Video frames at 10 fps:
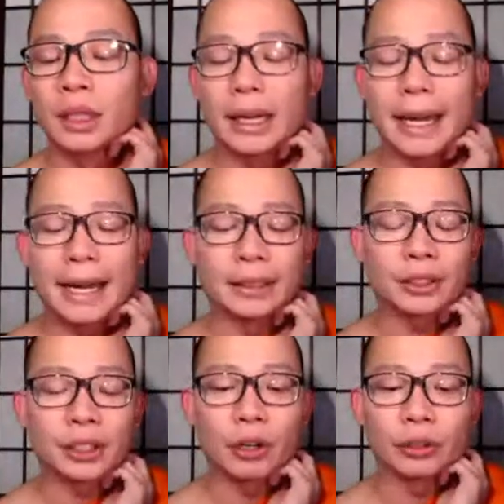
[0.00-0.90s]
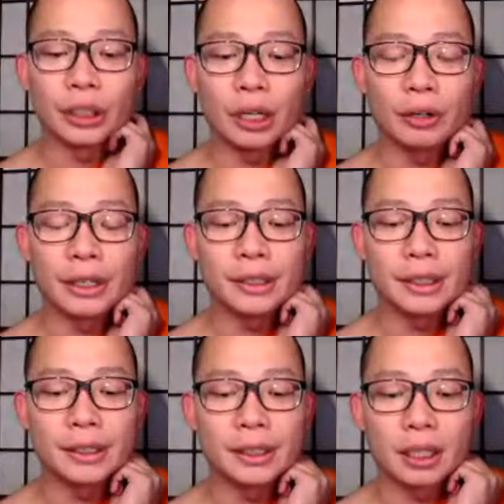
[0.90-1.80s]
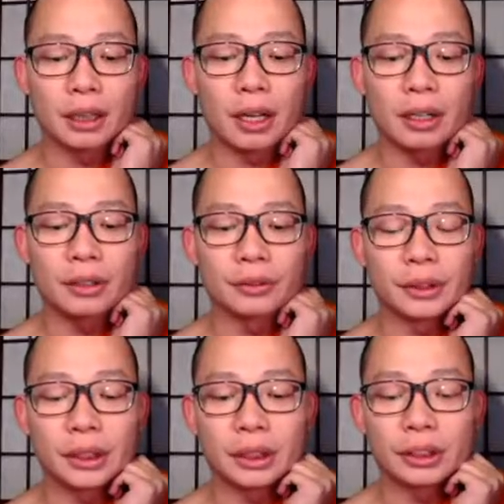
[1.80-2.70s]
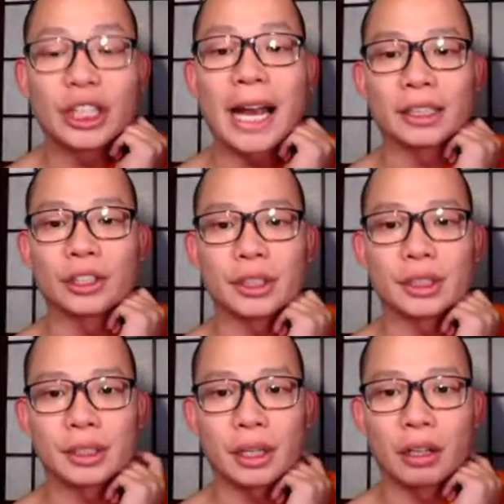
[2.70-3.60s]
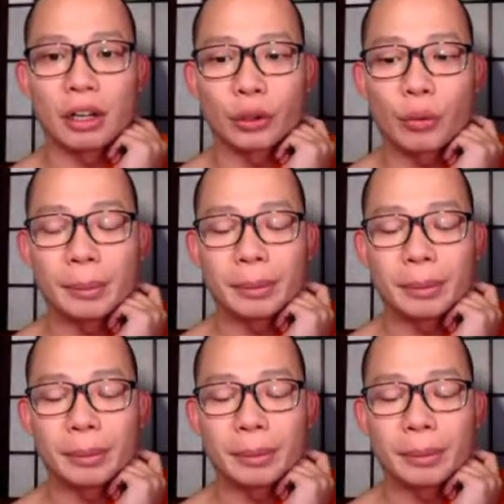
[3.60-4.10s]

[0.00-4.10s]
And so, it's just a lot of challenges along the way.